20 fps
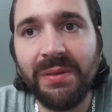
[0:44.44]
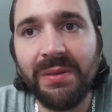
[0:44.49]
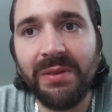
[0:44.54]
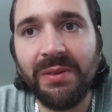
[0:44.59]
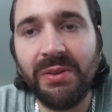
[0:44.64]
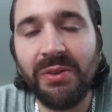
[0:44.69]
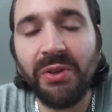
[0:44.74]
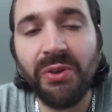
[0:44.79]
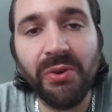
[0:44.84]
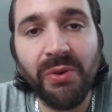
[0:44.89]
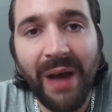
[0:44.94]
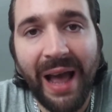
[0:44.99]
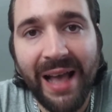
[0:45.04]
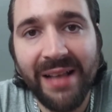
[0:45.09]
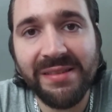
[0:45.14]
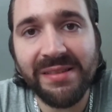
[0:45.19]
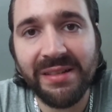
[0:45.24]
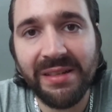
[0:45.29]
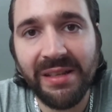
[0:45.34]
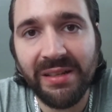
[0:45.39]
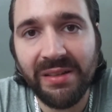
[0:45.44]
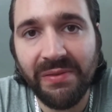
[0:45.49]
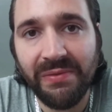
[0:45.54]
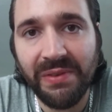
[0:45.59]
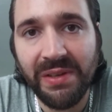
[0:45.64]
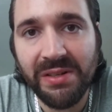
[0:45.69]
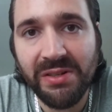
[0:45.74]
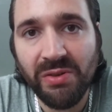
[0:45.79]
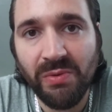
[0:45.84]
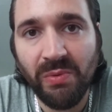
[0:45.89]
you as an
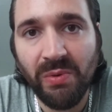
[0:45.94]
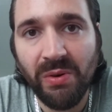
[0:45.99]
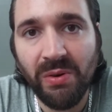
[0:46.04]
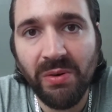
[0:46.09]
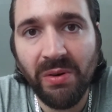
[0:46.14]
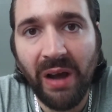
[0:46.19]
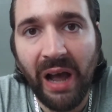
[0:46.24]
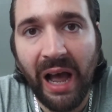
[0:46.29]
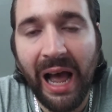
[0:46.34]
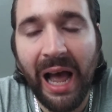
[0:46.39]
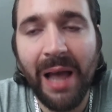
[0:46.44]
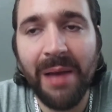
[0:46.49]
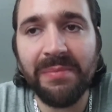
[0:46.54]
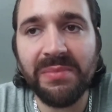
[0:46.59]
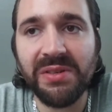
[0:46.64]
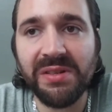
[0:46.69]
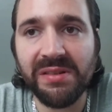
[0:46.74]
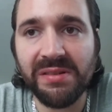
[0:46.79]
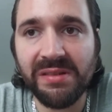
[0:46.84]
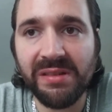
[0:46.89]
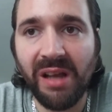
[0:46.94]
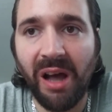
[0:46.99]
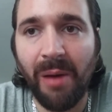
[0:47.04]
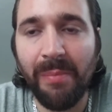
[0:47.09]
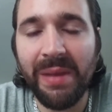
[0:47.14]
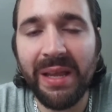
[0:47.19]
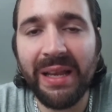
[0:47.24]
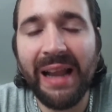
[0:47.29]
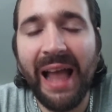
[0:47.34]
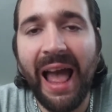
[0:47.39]
individual, I'm just
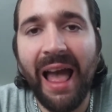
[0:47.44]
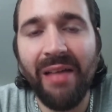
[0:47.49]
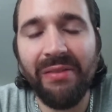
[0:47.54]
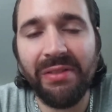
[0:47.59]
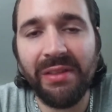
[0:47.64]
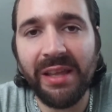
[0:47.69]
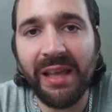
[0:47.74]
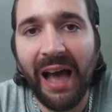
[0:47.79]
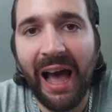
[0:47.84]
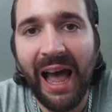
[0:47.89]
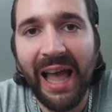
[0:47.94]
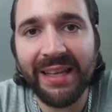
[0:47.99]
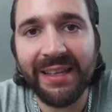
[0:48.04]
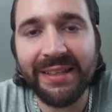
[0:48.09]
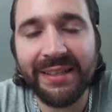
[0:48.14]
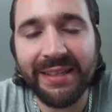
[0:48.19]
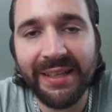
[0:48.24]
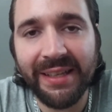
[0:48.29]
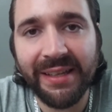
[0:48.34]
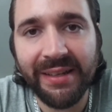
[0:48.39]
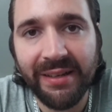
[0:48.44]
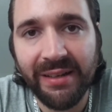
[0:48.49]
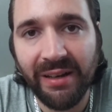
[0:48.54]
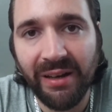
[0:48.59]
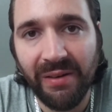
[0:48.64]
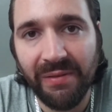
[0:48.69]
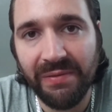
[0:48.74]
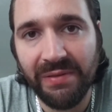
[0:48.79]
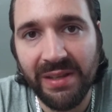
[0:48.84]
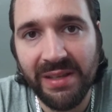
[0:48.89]
coming at the idea
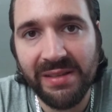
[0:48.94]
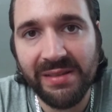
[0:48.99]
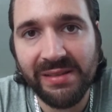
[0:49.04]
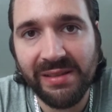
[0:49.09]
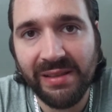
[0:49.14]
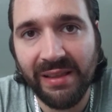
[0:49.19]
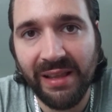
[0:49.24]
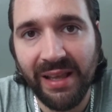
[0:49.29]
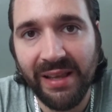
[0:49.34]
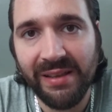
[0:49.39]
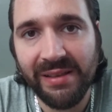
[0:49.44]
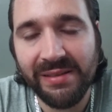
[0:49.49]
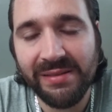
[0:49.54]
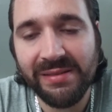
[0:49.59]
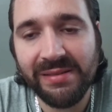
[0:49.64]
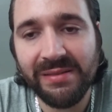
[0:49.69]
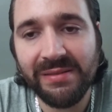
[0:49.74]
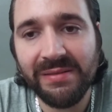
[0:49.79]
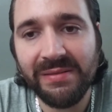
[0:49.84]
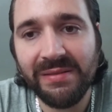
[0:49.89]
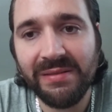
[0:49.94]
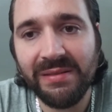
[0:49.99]
of these things.